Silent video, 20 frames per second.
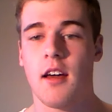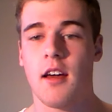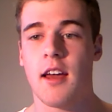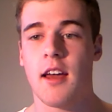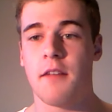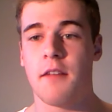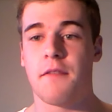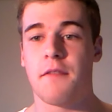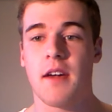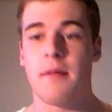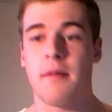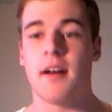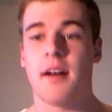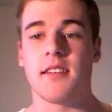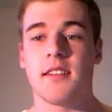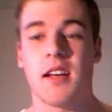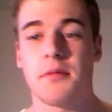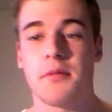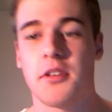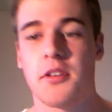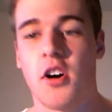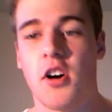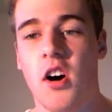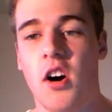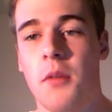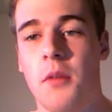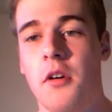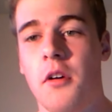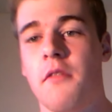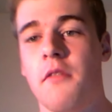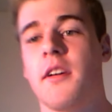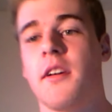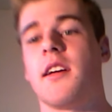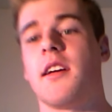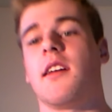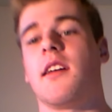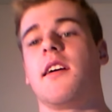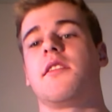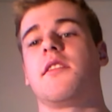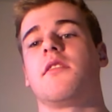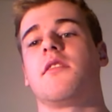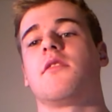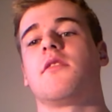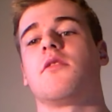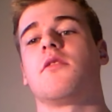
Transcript: In females, it helps with hormone regulation.